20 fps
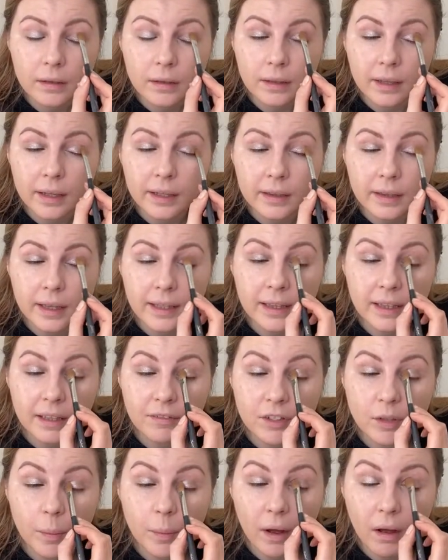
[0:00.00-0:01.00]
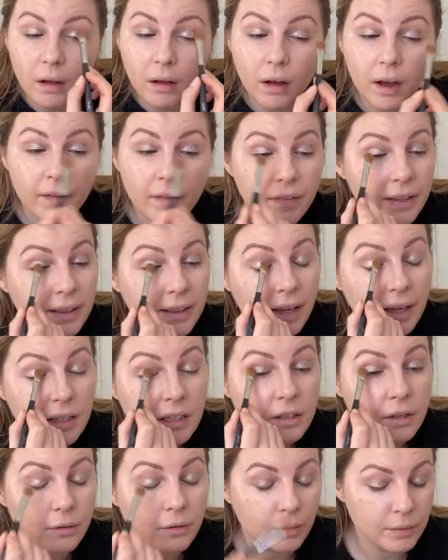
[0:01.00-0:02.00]
like, they lived apart and they
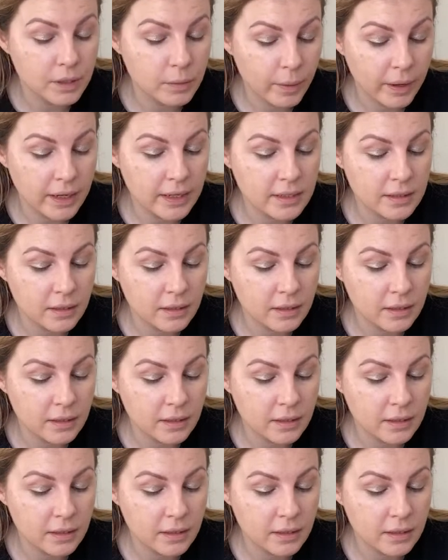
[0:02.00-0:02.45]
liked their own space.